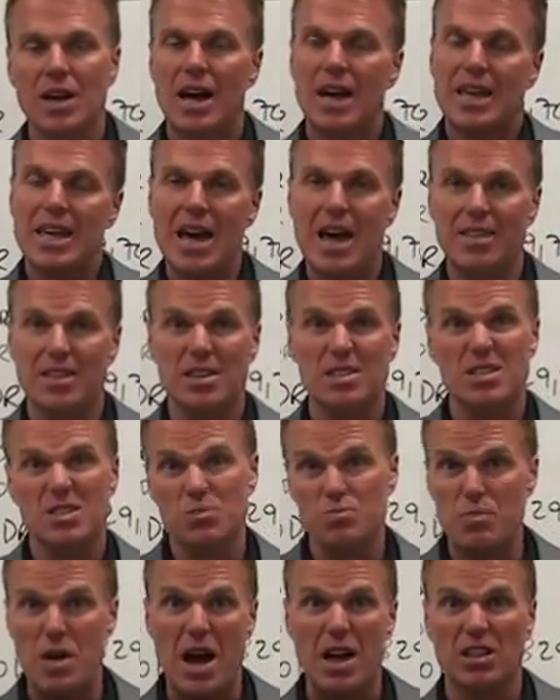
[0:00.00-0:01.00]
Again, this
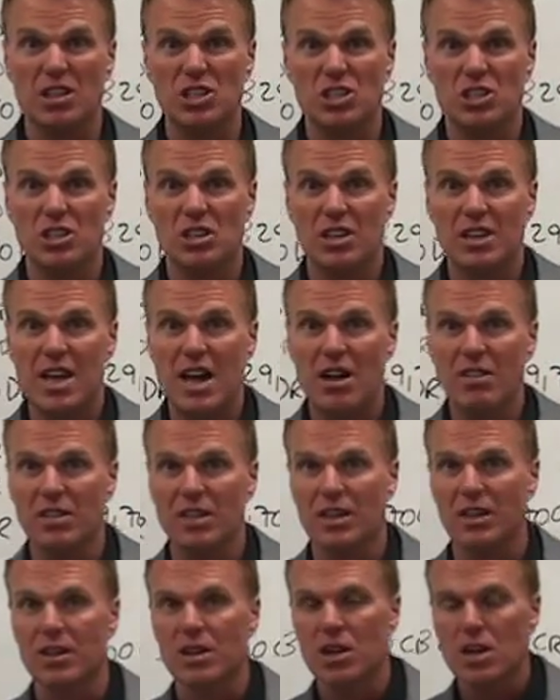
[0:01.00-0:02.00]
is balance sheet
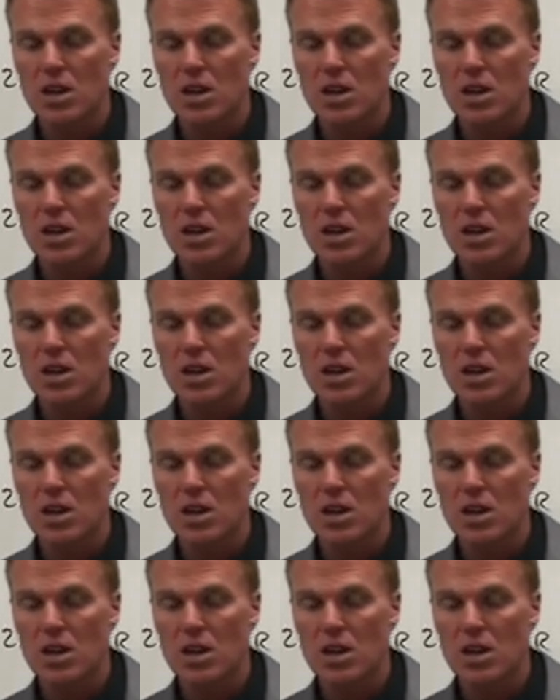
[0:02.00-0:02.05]
accounting.